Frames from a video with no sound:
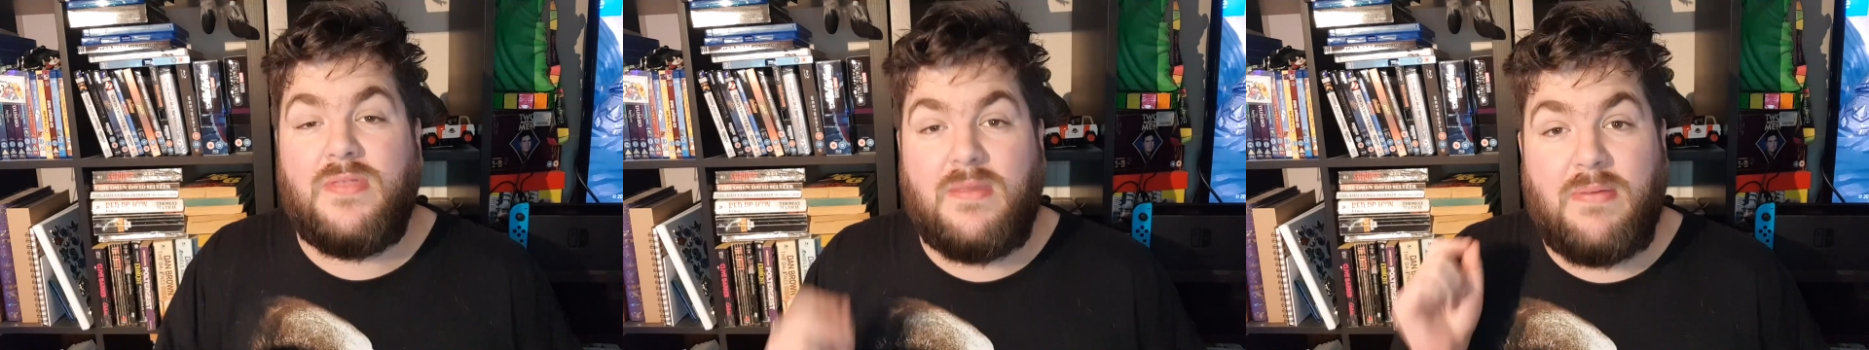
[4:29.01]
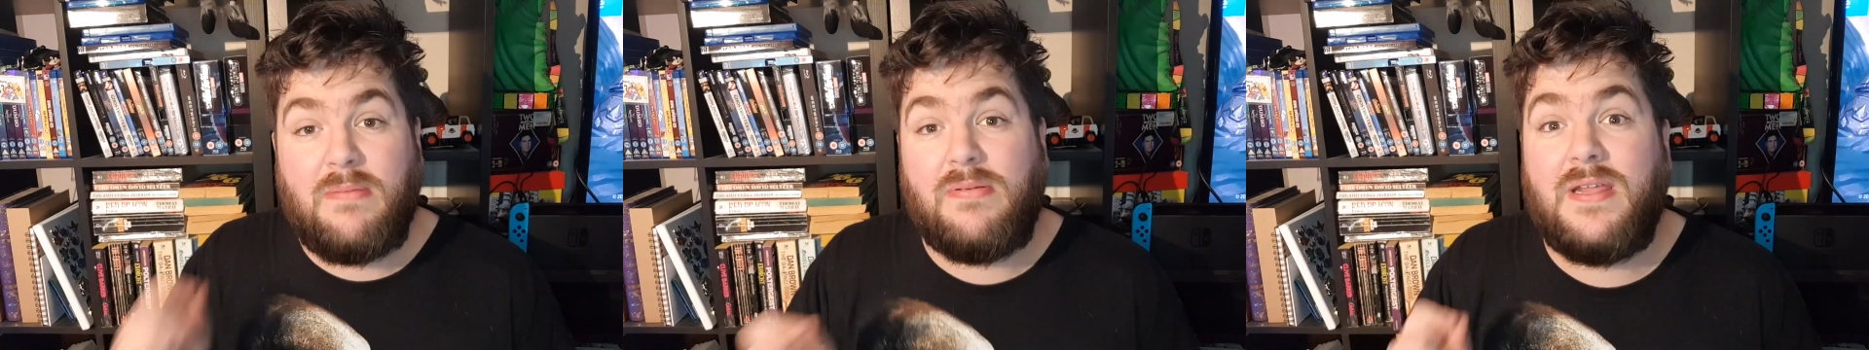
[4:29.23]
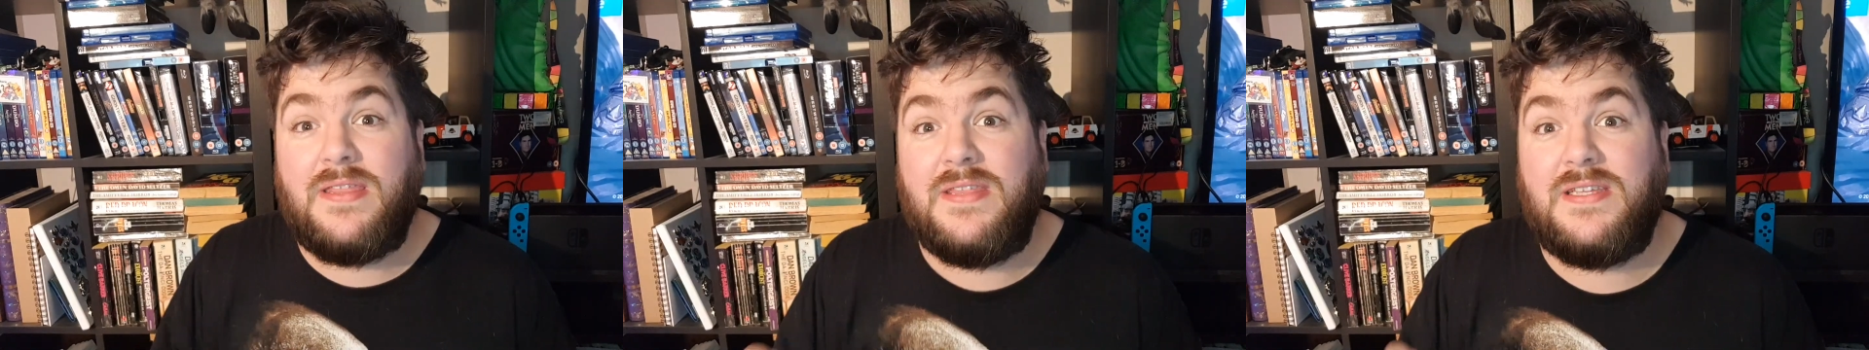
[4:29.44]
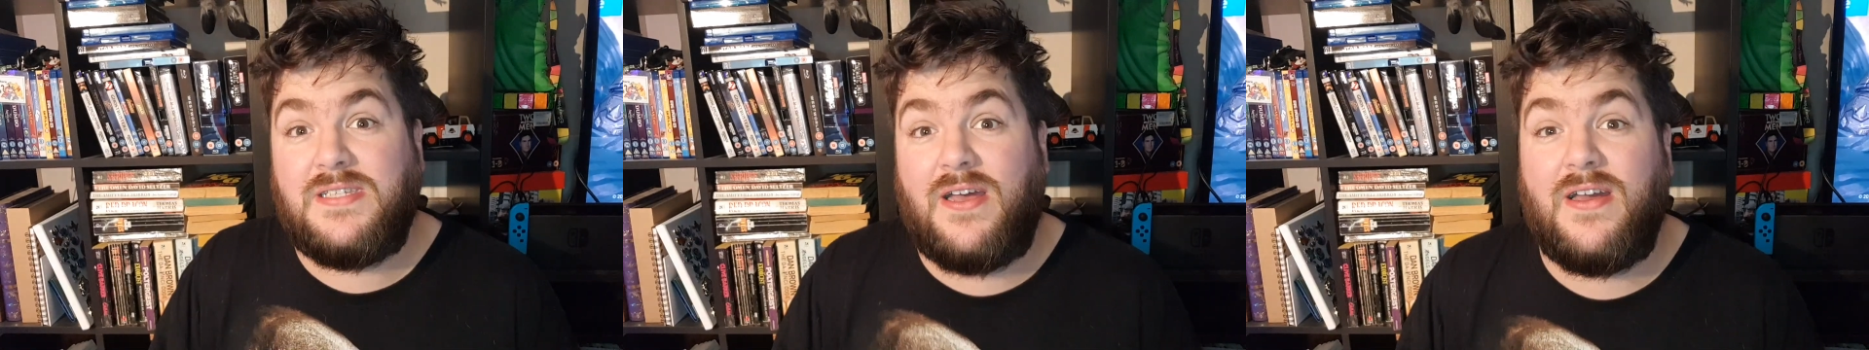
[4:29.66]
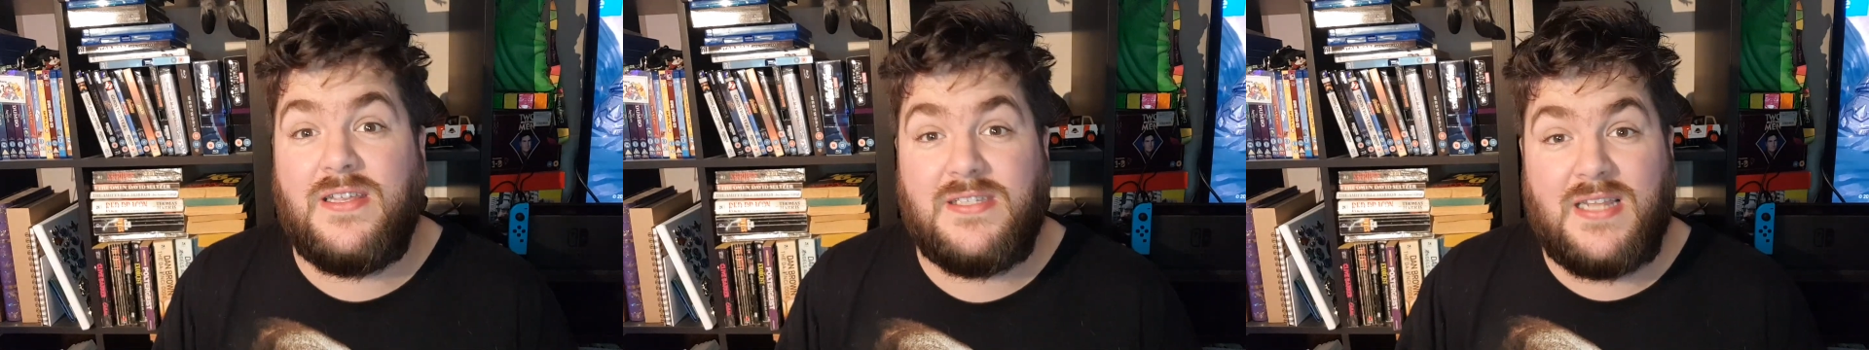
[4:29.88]
The people in the
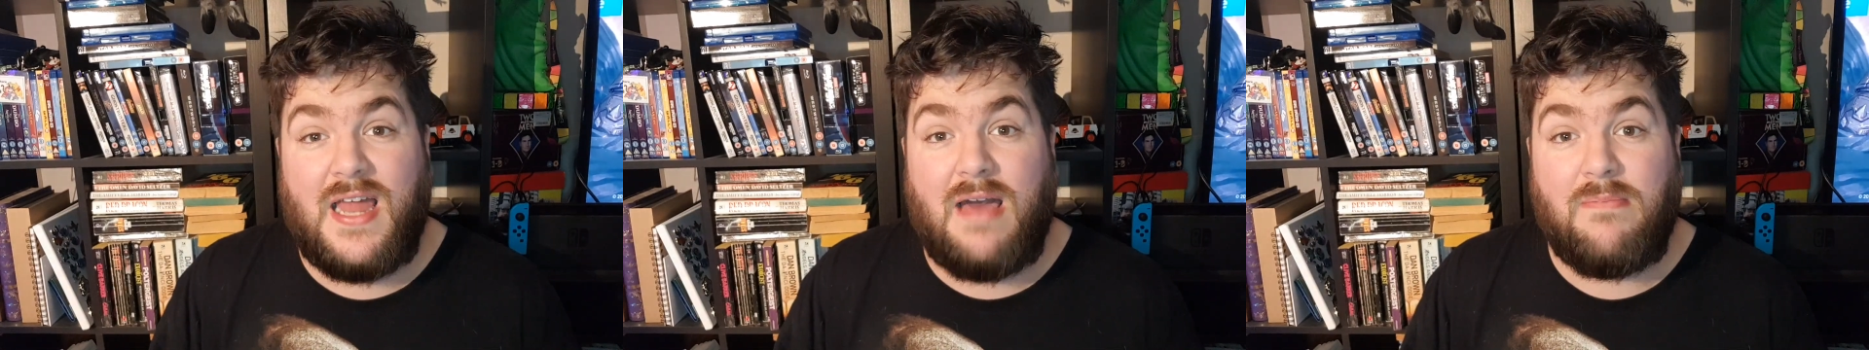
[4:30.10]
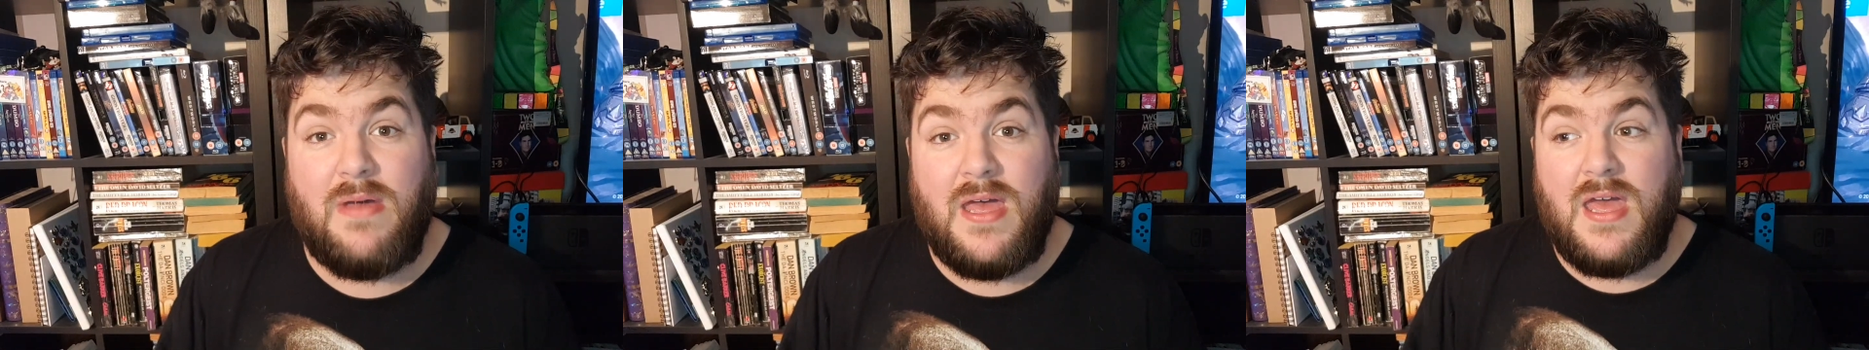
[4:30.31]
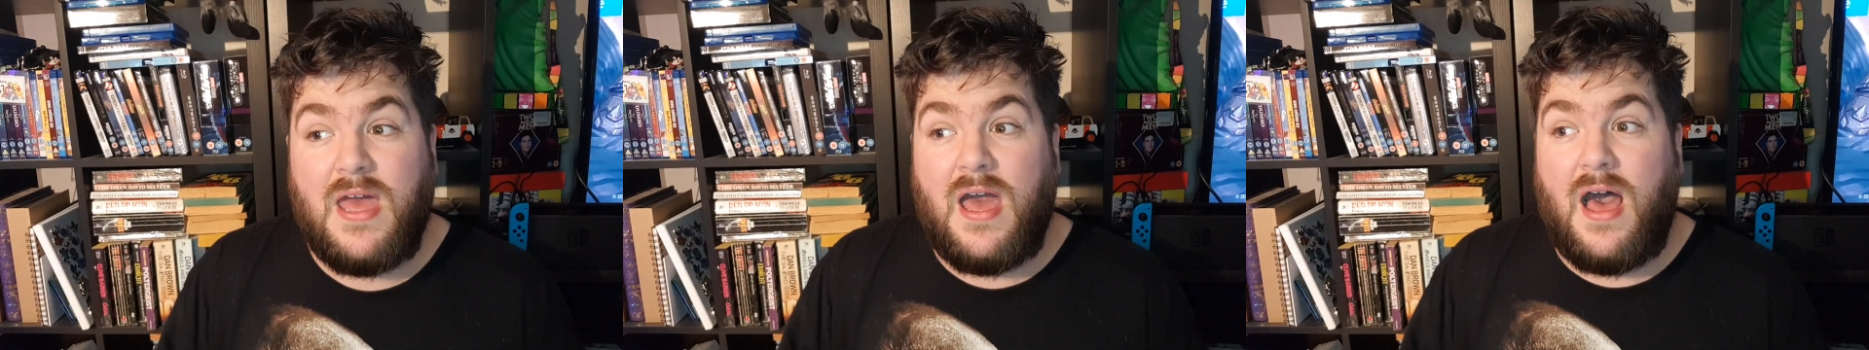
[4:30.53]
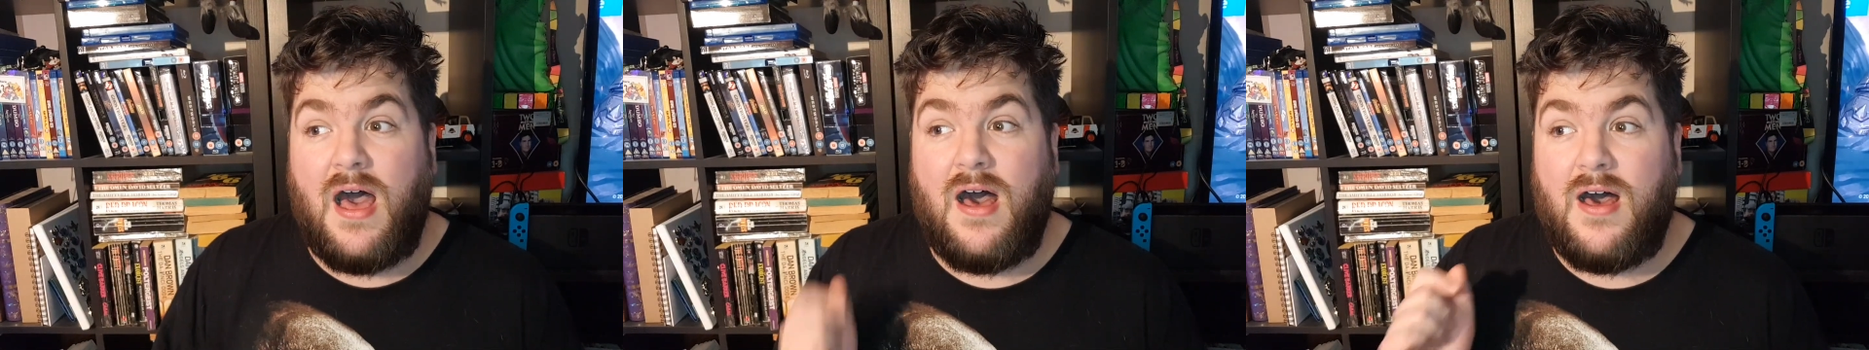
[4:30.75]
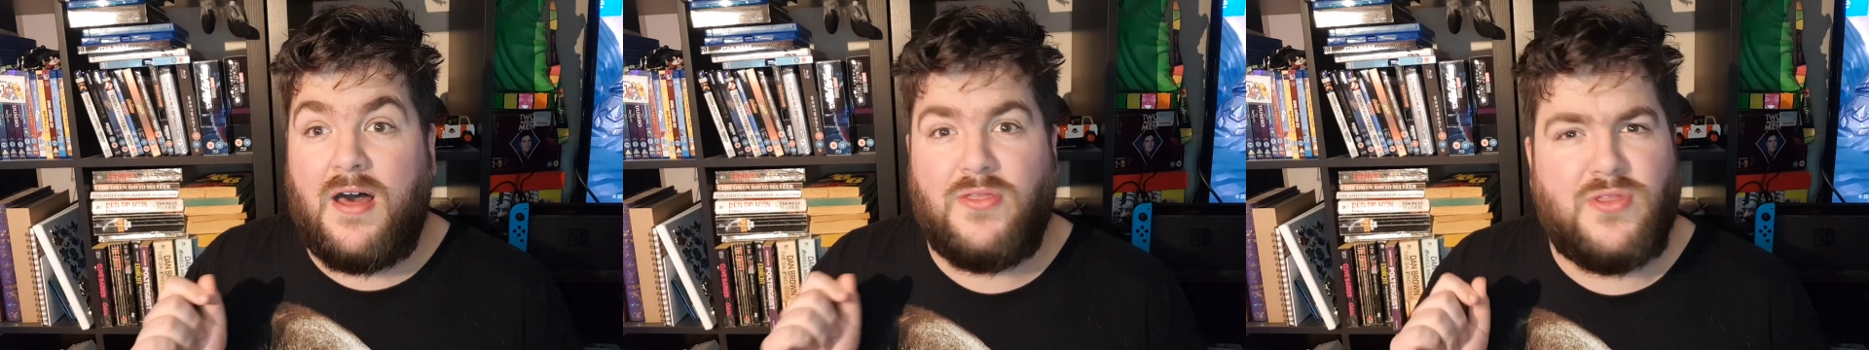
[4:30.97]
science lab
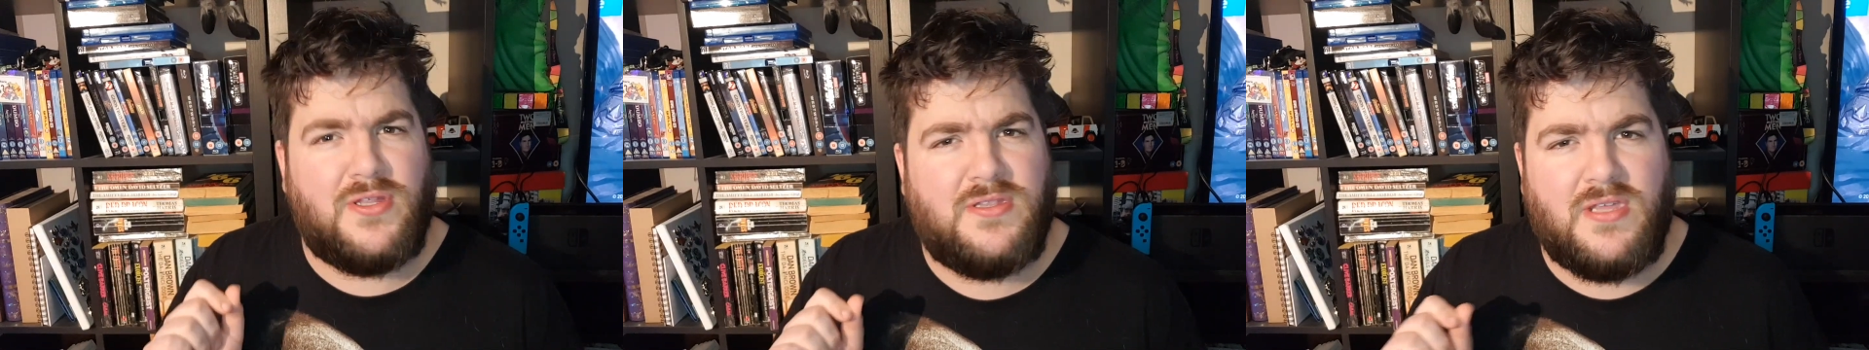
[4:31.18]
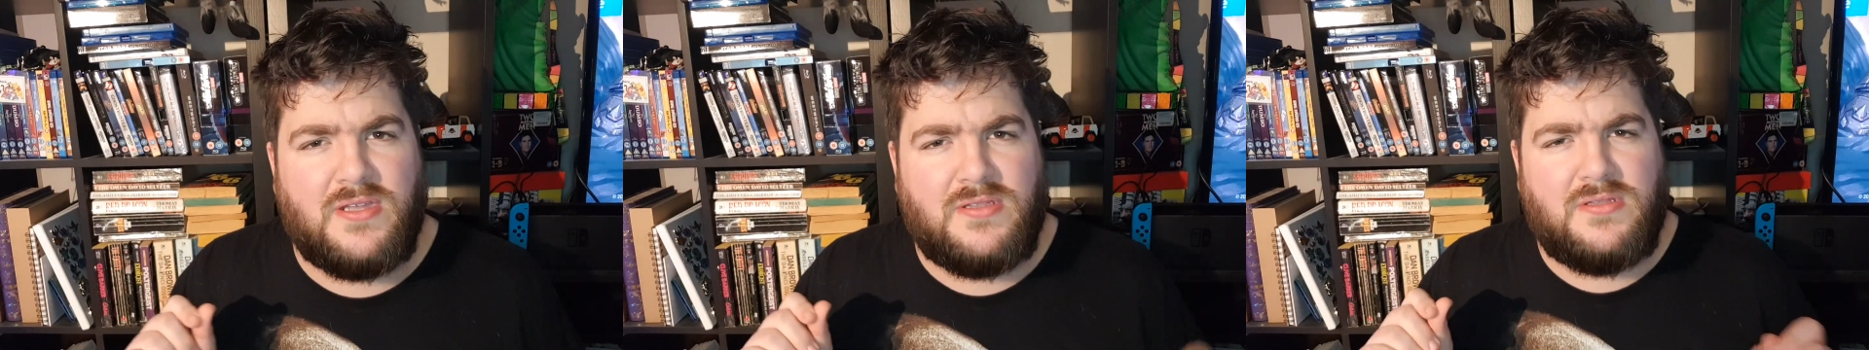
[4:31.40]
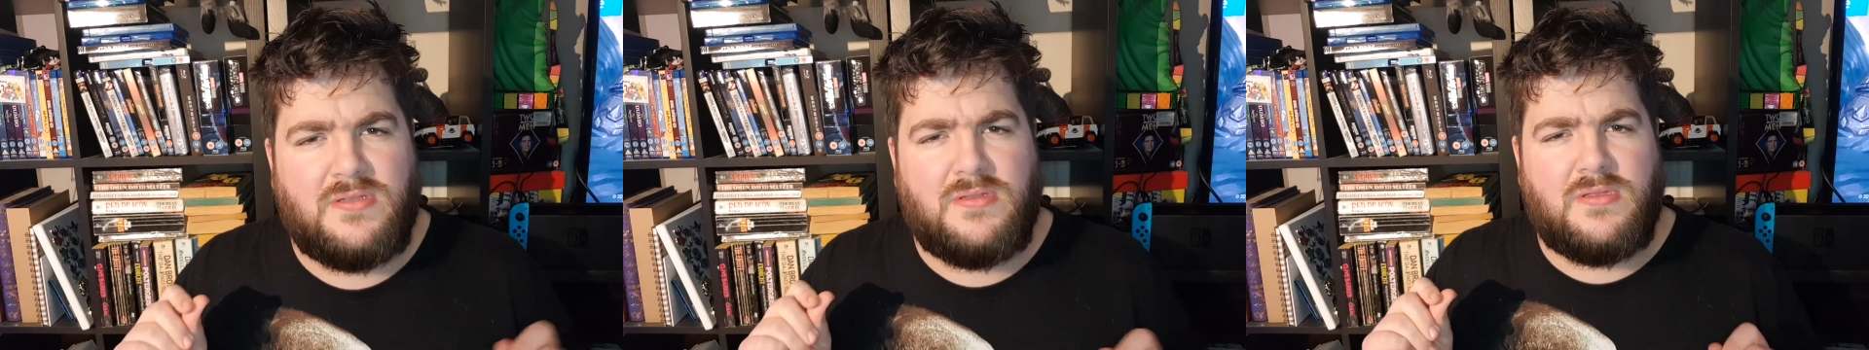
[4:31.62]
are the